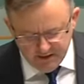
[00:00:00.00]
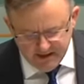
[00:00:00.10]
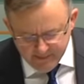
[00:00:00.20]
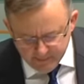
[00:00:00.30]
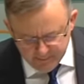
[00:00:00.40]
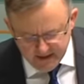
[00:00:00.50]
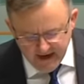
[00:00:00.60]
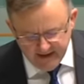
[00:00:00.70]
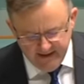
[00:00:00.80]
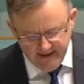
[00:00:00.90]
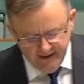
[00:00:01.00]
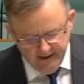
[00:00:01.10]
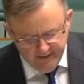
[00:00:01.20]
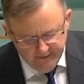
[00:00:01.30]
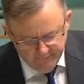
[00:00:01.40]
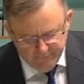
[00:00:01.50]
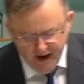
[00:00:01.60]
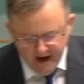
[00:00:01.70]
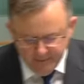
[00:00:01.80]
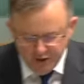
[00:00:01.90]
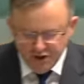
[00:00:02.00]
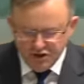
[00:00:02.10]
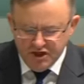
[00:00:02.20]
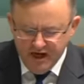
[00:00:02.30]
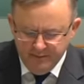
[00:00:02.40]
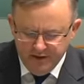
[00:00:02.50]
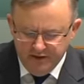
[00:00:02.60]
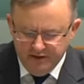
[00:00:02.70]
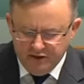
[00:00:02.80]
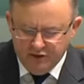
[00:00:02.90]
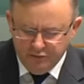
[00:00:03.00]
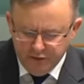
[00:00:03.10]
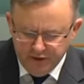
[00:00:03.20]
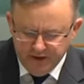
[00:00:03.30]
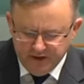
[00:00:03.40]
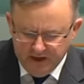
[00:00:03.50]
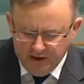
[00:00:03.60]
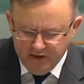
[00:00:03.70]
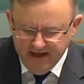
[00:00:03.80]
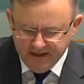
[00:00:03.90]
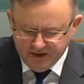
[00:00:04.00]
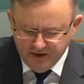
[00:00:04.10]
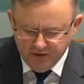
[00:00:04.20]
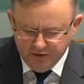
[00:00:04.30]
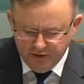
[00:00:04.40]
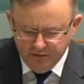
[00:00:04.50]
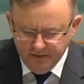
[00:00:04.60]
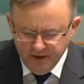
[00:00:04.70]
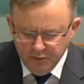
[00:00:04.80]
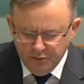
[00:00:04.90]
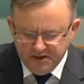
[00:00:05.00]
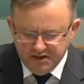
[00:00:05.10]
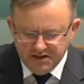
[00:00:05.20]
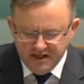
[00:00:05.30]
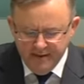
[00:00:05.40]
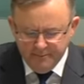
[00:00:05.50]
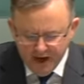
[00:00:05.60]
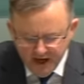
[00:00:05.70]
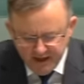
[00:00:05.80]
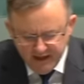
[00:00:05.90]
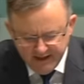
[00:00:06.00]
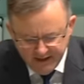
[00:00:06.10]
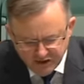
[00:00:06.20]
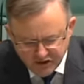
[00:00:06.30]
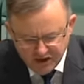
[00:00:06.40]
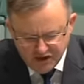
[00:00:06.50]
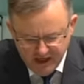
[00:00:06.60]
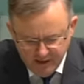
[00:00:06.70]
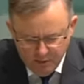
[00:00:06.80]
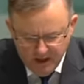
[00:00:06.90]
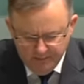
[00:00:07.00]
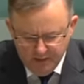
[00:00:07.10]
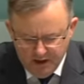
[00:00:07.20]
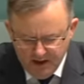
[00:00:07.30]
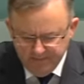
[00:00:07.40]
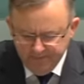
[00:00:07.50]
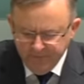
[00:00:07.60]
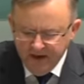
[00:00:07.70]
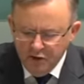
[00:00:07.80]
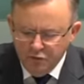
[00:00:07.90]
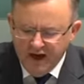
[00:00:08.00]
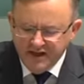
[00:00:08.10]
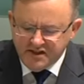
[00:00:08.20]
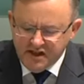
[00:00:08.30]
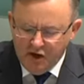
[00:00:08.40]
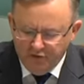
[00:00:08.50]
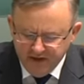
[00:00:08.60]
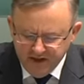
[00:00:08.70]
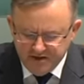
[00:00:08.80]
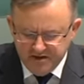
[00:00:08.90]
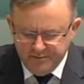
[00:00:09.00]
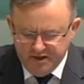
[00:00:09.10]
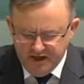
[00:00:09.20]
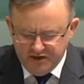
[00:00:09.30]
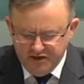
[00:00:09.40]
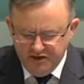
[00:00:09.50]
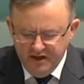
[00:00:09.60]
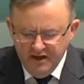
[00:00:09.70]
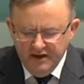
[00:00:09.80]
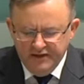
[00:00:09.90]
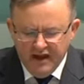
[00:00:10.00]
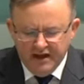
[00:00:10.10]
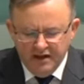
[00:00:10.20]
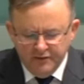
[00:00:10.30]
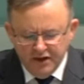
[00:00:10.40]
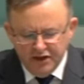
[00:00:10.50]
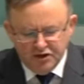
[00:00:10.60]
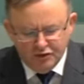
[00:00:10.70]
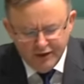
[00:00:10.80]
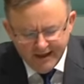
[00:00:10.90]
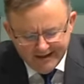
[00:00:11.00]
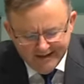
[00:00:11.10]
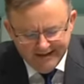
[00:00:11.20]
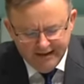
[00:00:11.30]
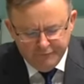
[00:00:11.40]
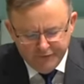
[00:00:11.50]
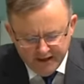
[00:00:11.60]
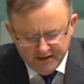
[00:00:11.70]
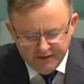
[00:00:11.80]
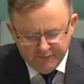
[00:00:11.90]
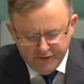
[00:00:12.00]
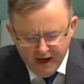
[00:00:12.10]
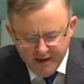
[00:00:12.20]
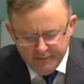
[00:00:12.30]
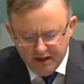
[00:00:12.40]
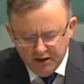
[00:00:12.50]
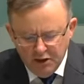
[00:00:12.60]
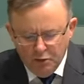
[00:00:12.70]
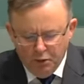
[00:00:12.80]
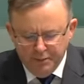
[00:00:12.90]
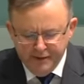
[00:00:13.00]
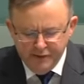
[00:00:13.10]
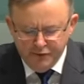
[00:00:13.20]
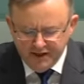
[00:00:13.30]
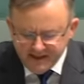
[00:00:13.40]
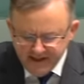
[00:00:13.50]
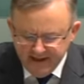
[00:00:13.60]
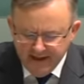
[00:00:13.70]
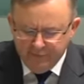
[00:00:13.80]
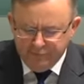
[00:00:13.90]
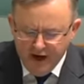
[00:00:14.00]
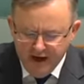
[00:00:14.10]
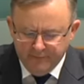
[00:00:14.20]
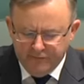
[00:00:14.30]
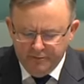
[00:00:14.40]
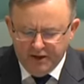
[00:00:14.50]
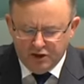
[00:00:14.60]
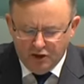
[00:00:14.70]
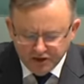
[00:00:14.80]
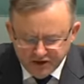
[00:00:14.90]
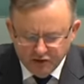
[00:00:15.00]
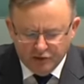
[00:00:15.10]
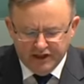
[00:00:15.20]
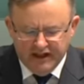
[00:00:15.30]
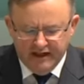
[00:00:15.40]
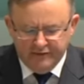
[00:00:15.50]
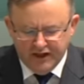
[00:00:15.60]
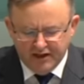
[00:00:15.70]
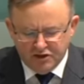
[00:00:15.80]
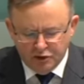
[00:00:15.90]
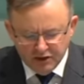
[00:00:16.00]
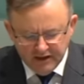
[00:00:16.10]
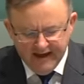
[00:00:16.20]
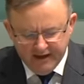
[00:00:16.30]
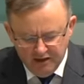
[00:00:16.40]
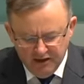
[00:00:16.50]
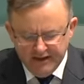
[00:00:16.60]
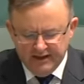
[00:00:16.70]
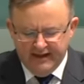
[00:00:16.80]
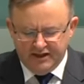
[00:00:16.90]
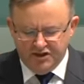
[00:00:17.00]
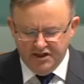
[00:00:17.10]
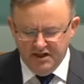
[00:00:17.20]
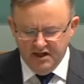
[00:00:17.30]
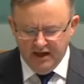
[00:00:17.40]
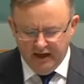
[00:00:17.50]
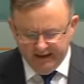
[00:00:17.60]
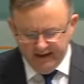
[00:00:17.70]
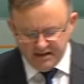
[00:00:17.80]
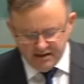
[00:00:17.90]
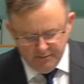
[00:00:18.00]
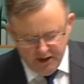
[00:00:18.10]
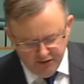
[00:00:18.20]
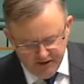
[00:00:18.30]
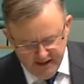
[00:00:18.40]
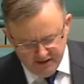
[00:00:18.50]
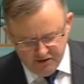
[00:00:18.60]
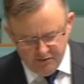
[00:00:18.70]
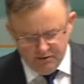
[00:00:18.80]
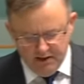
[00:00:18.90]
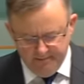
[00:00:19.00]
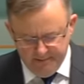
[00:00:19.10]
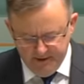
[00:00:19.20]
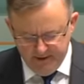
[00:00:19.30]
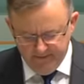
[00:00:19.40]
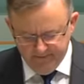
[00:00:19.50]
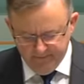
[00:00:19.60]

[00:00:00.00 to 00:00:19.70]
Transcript: Tim Duddy, farmer and chairman of the Caroona Coal Action Group, which is campaigning against the Shenhua mine, raised the obvious objection that even a directly affected farmer would be risking their farm from a costs order if they took legal action against a multinational company.